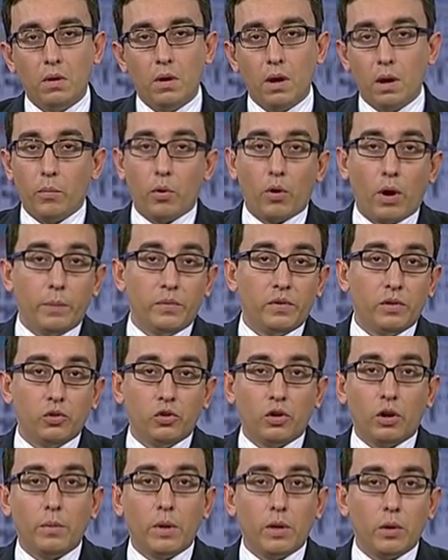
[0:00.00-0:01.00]
And perhaps in
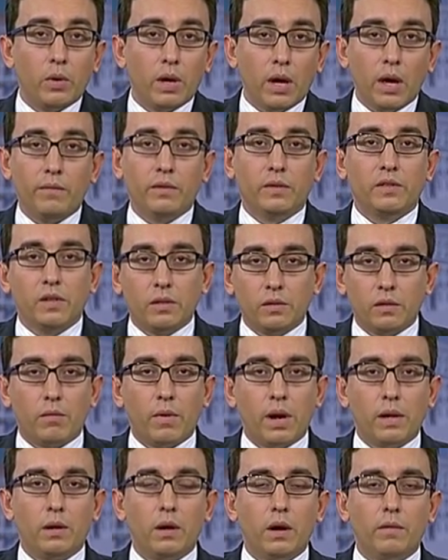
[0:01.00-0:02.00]
Germany we have a
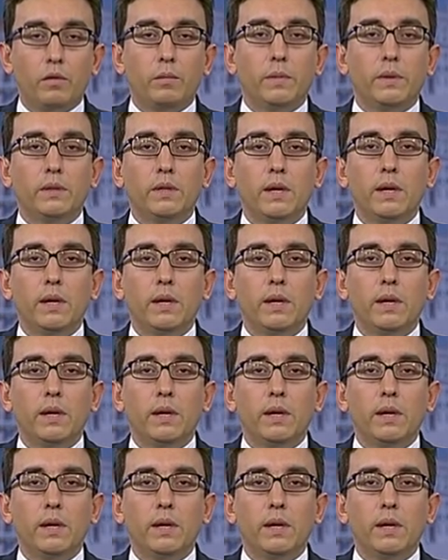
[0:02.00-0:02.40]
center-right government.